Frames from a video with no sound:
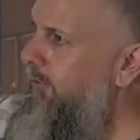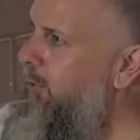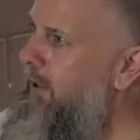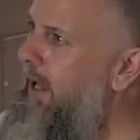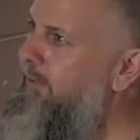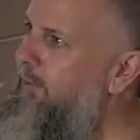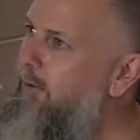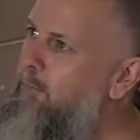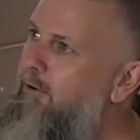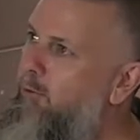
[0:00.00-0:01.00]
So
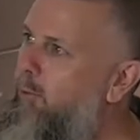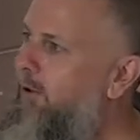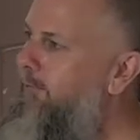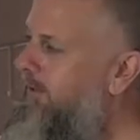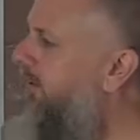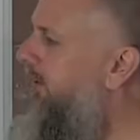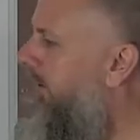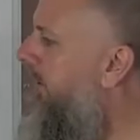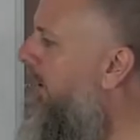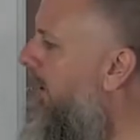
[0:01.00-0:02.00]
as much as we're
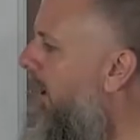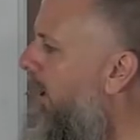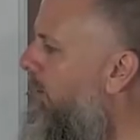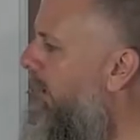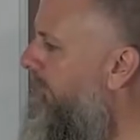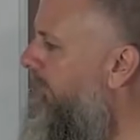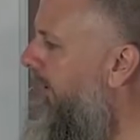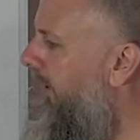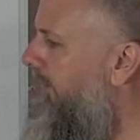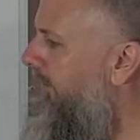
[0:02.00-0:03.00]
afflicted, all we have to
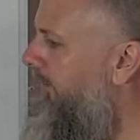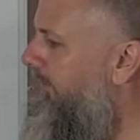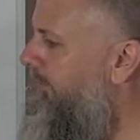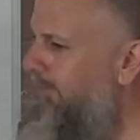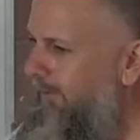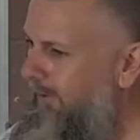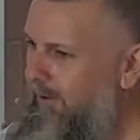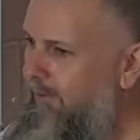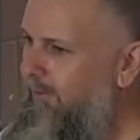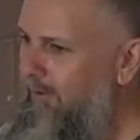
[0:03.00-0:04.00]
say is, you
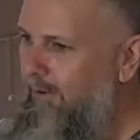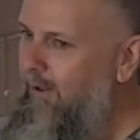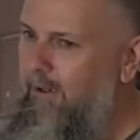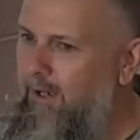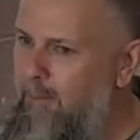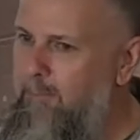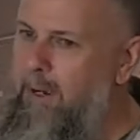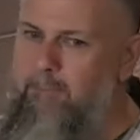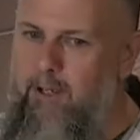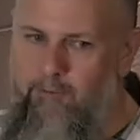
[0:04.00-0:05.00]
know, I'm a
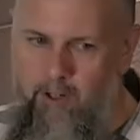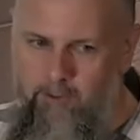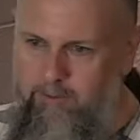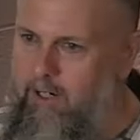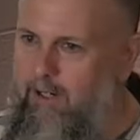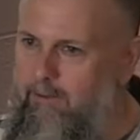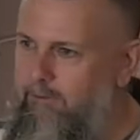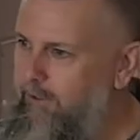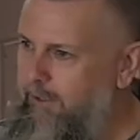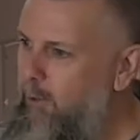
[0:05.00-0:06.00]
baptized child of God,
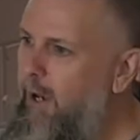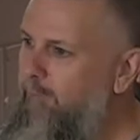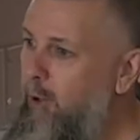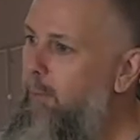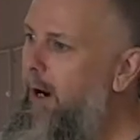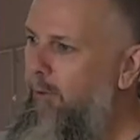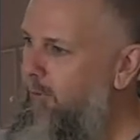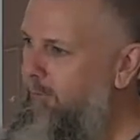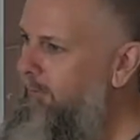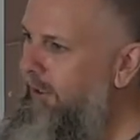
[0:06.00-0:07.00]
saying you have no power
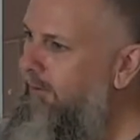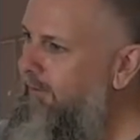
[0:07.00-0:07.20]
over me.